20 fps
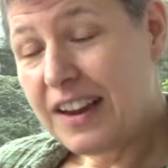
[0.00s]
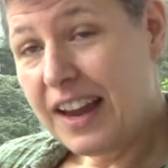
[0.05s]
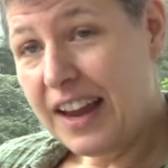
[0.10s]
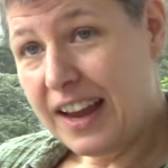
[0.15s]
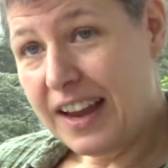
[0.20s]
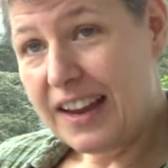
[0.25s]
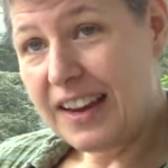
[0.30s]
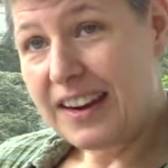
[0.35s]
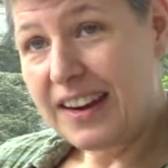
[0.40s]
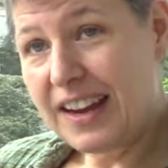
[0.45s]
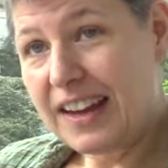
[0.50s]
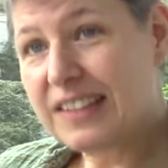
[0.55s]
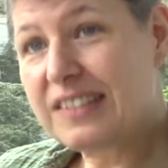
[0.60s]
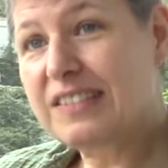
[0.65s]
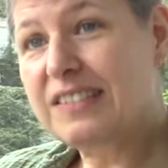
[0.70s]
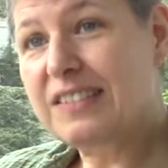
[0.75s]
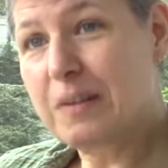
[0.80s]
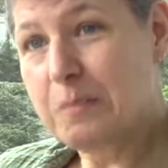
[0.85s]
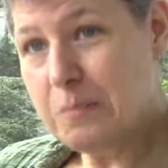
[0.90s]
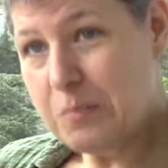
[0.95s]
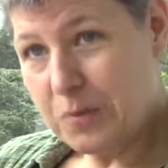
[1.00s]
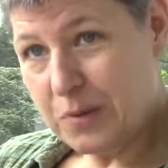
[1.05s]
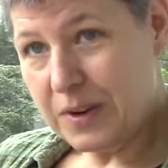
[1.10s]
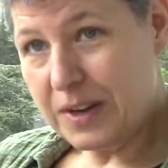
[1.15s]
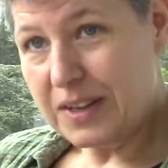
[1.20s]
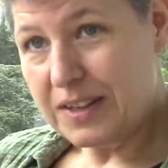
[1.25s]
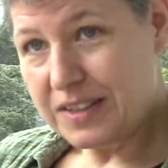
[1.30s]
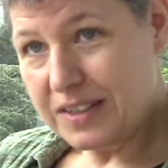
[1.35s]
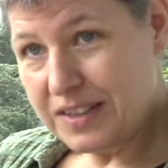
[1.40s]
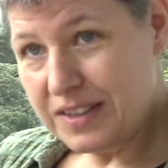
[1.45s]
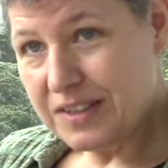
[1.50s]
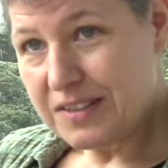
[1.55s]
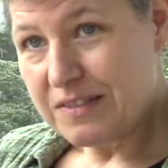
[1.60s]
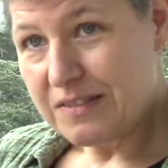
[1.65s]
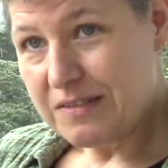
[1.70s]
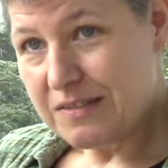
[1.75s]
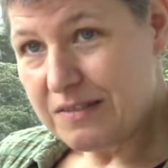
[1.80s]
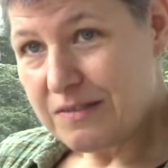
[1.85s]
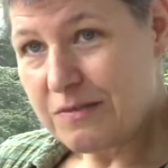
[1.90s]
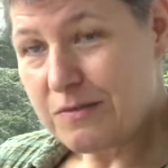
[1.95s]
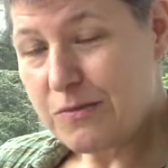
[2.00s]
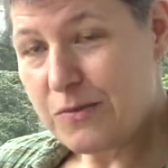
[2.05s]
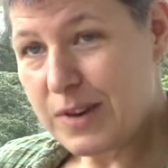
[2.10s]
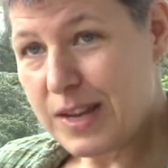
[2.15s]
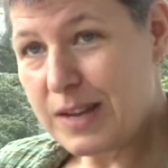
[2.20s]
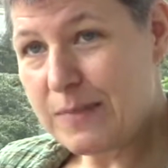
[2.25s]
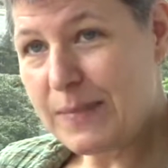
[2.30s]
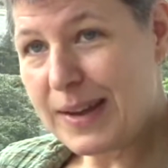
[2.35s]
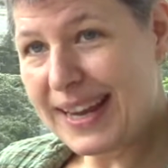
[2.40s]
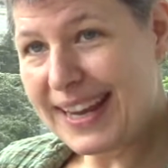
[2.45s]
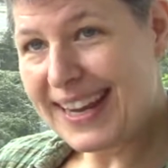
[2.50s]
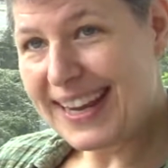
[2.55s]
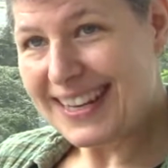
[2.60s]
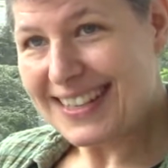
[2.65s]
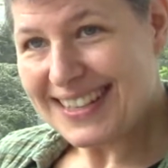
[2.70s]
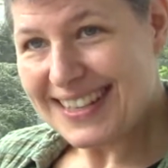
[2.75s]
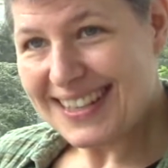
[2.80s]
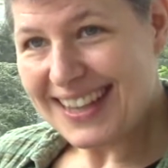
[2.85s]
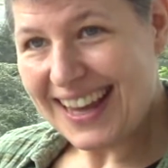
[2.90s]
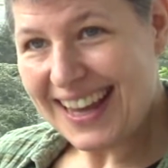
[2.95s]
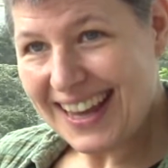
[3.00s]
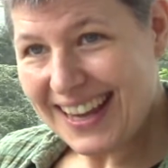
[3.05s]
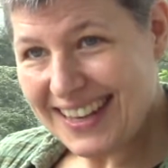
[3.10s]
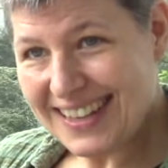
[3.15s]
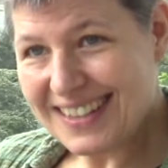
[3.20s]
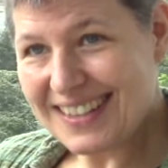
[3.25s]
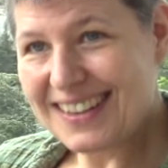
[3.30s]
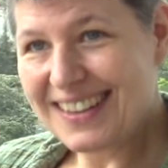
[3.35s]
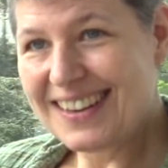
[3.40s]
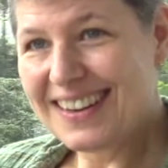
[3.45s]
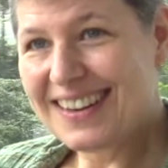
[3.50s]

and at some point we may get to that,